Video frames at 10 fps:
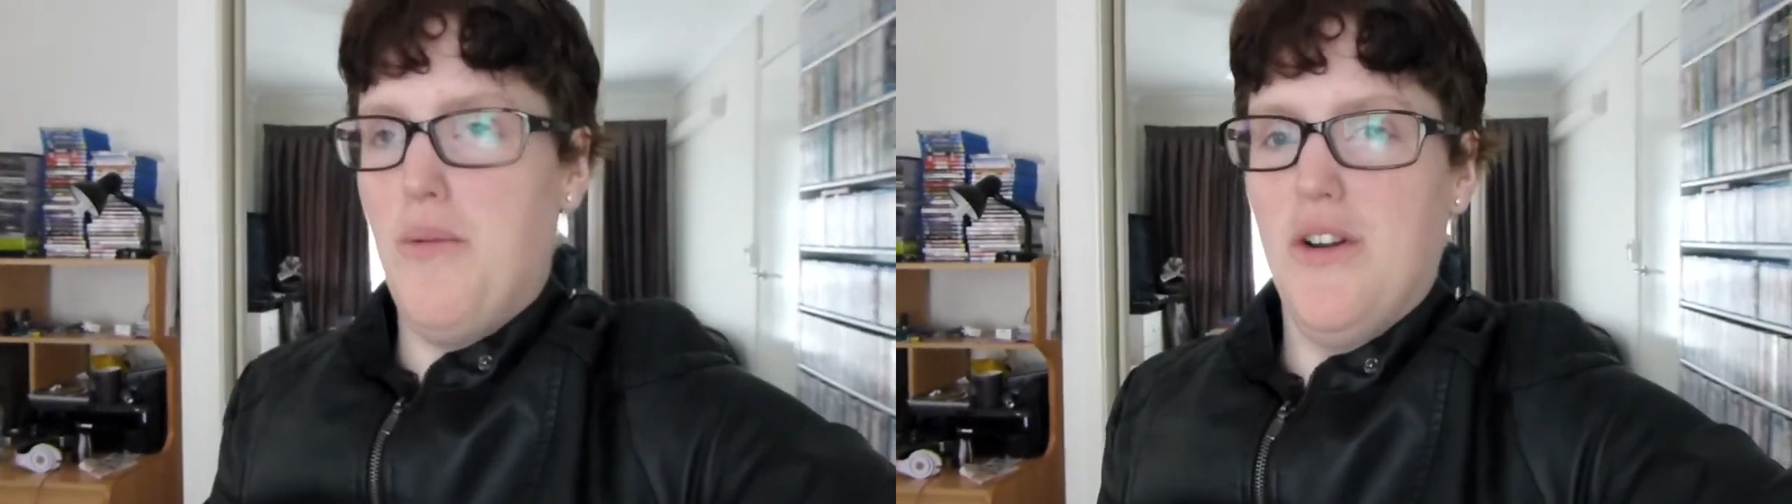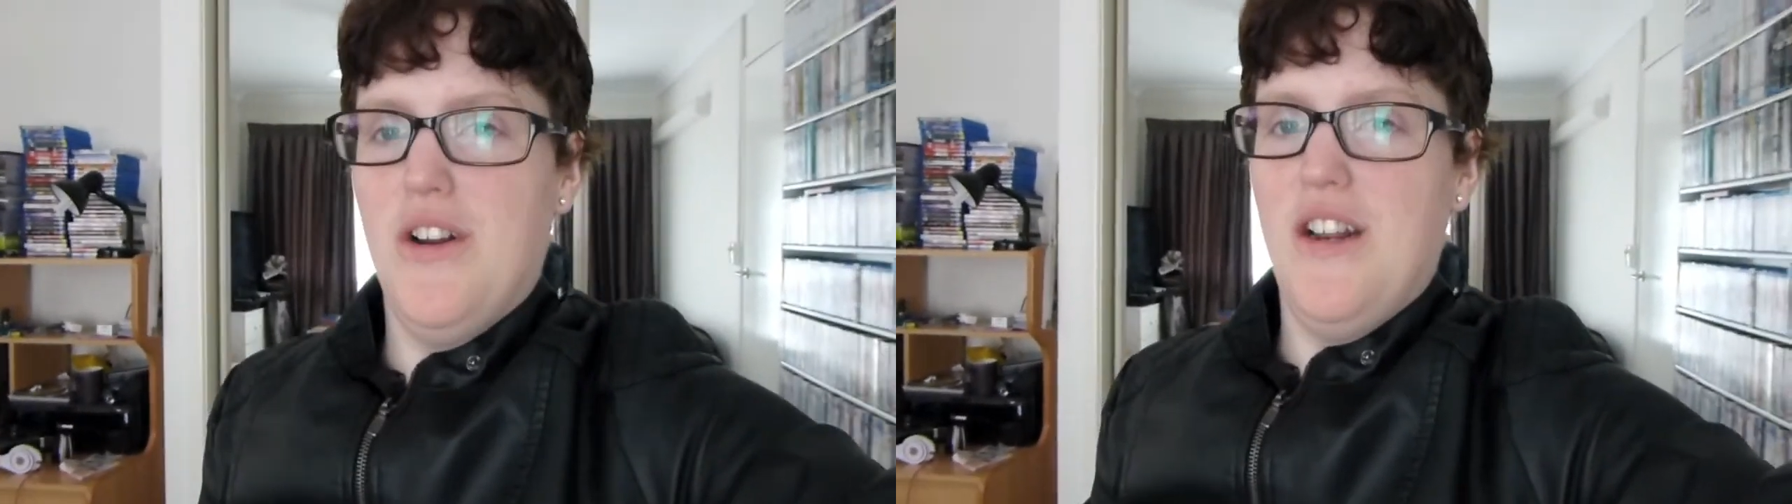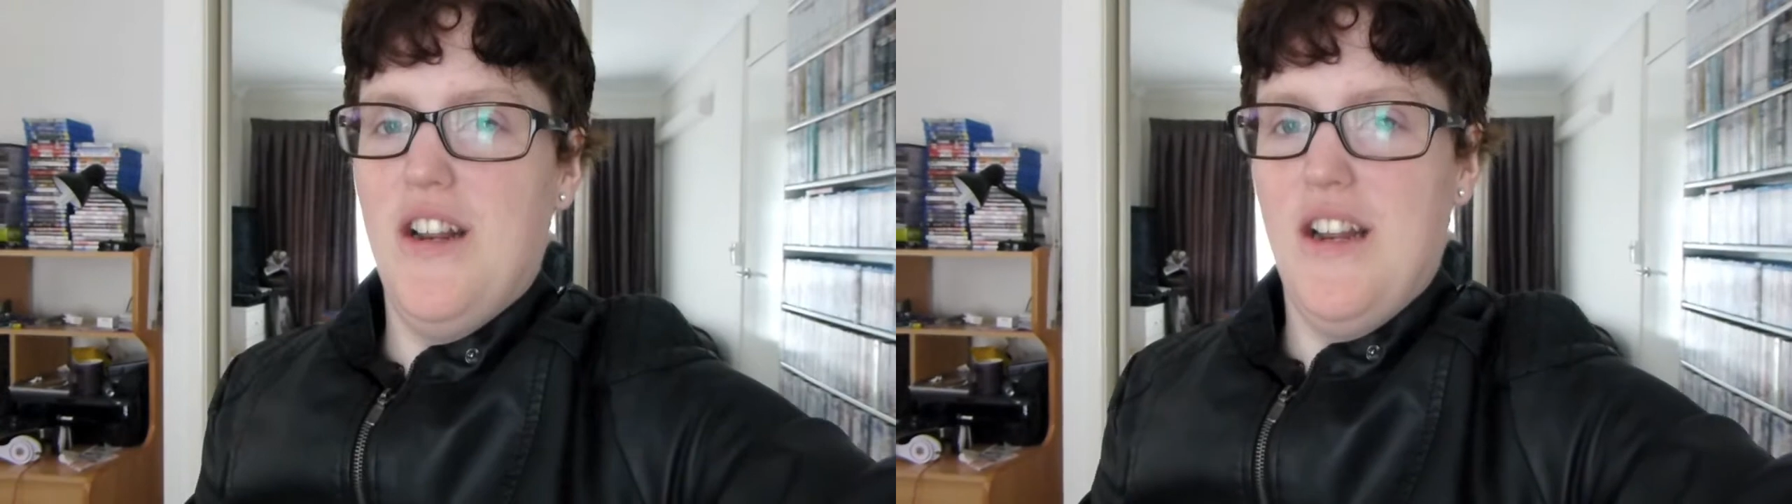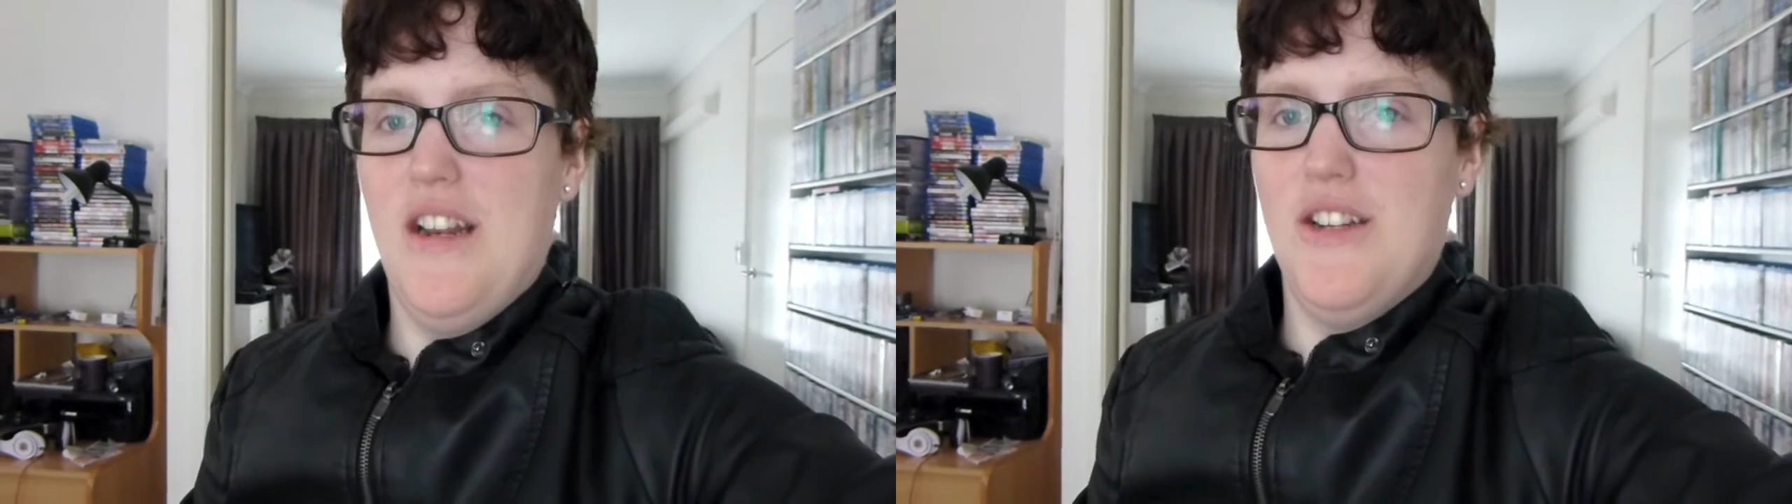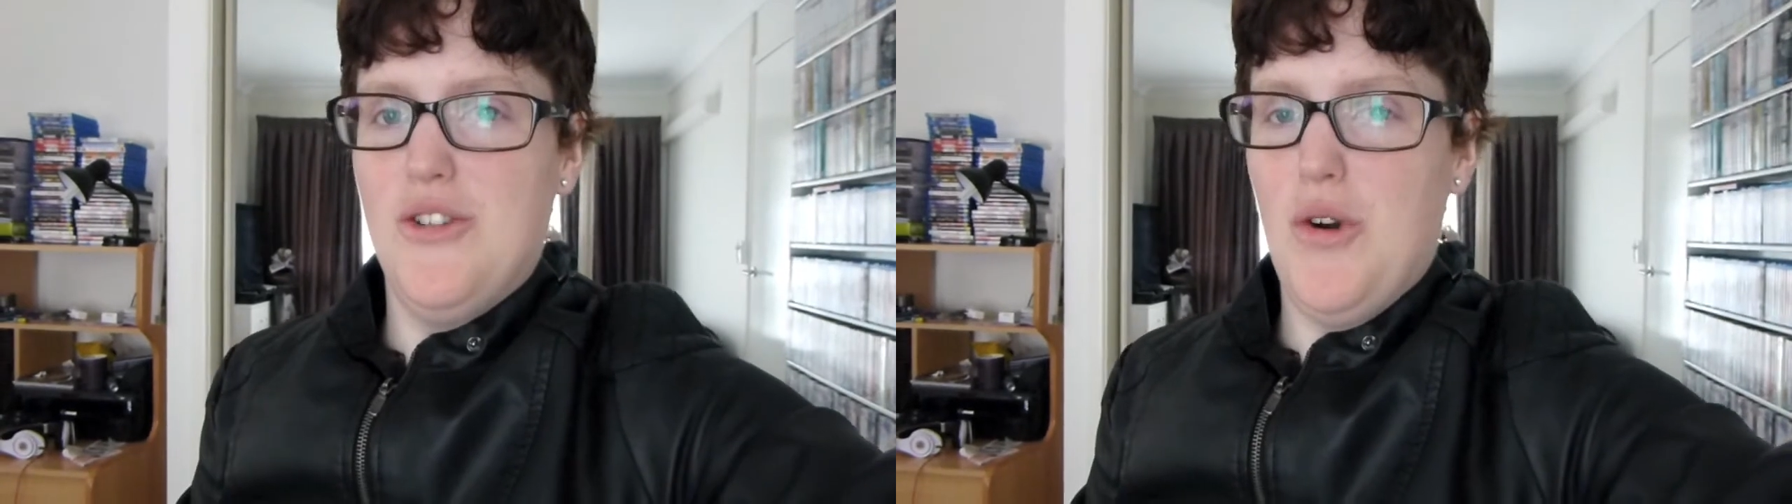wanted
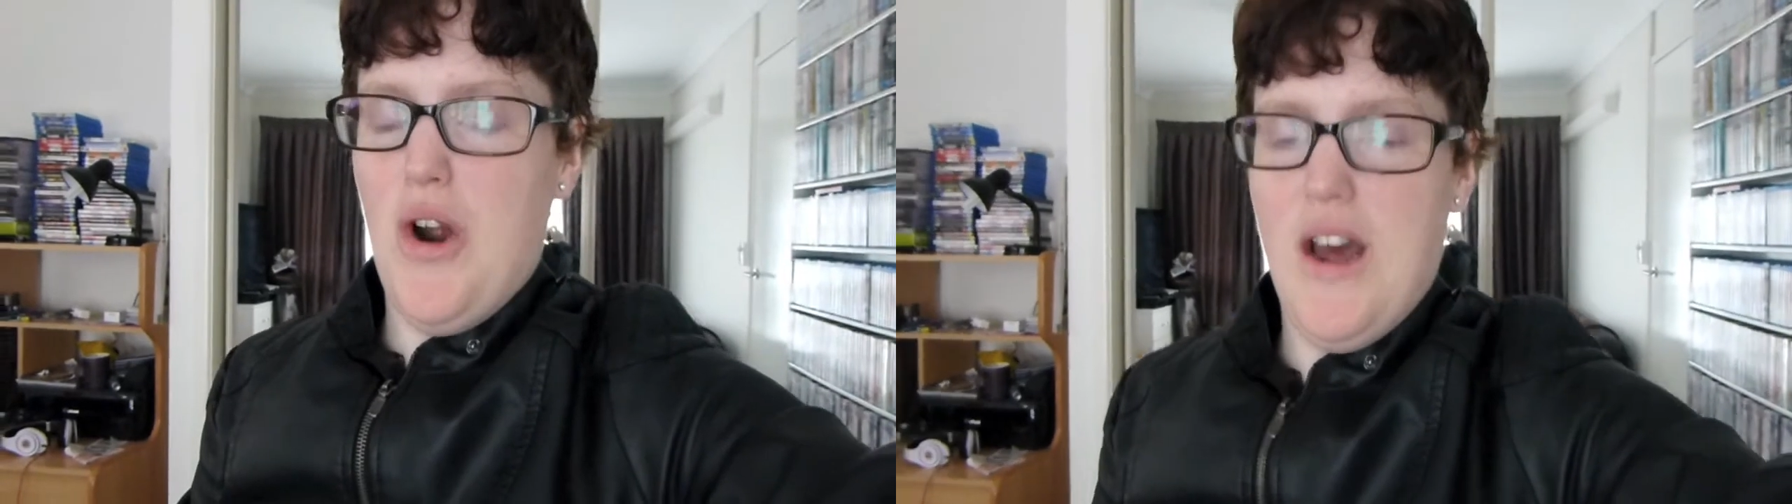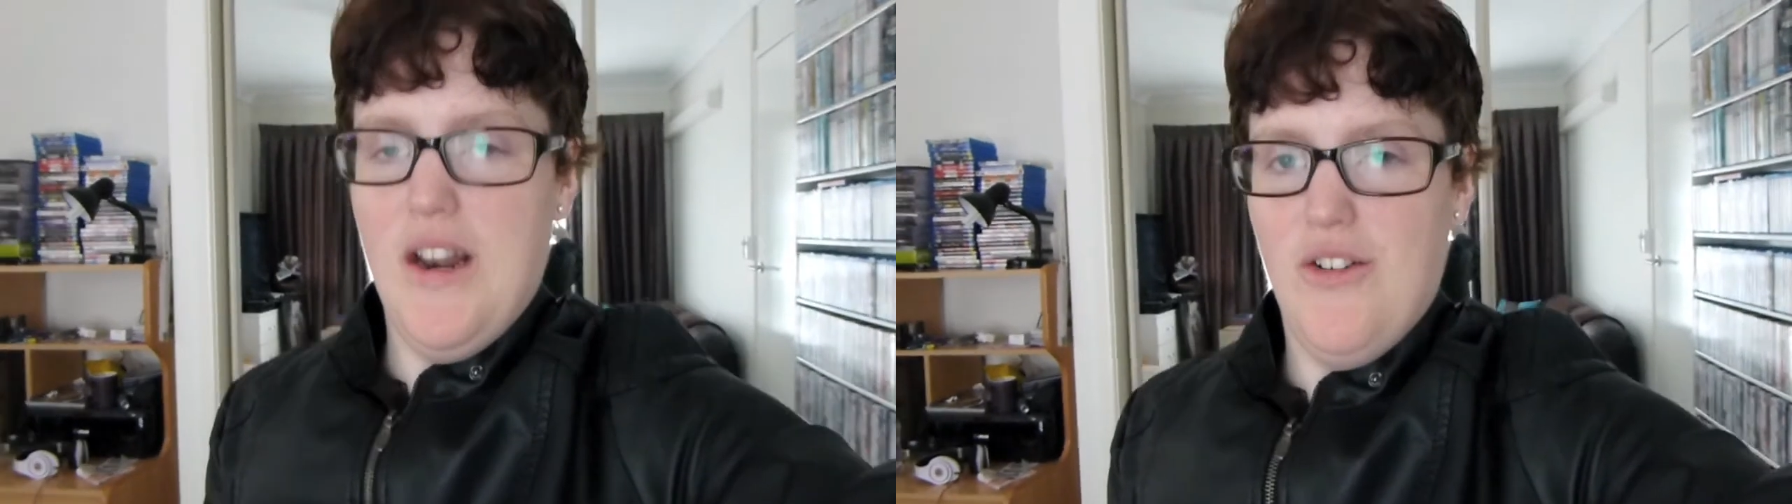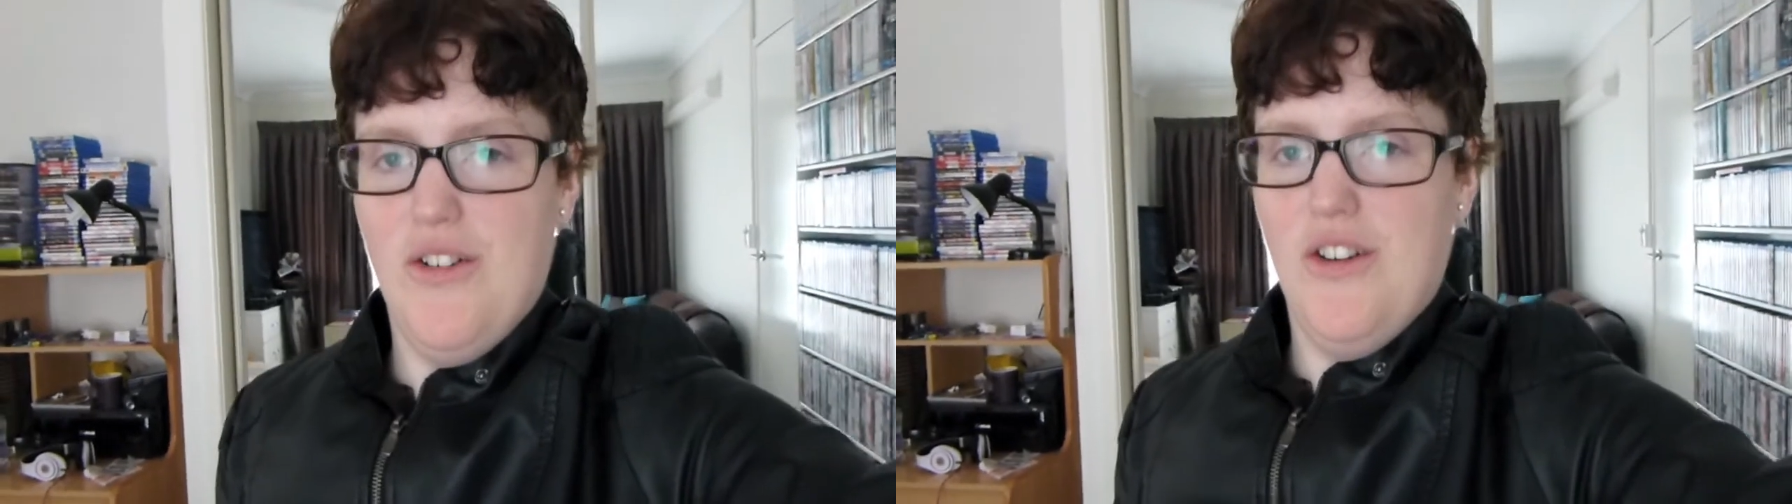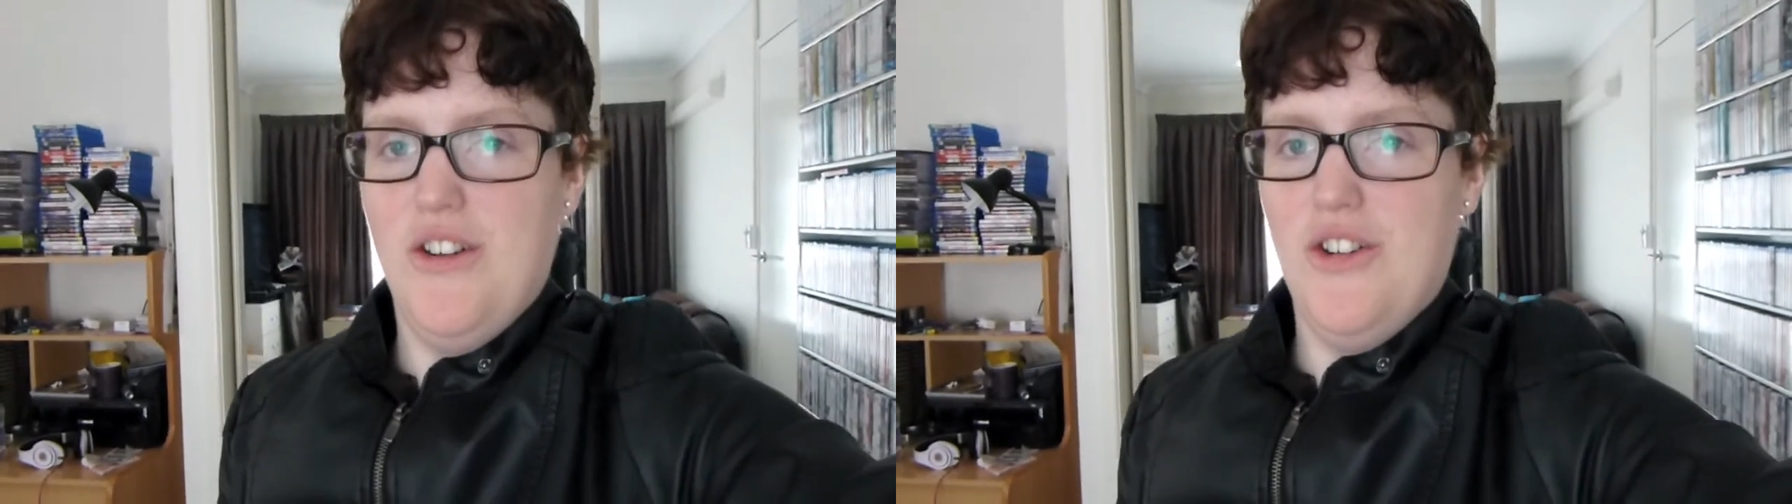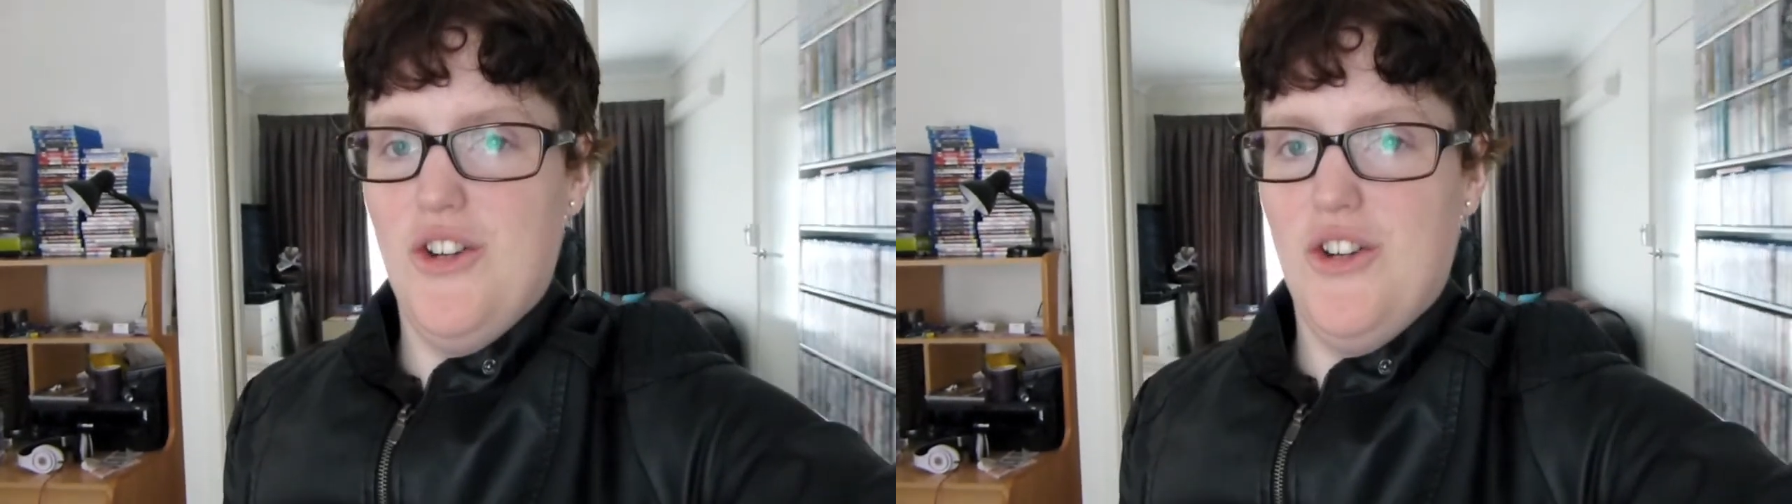and tried on,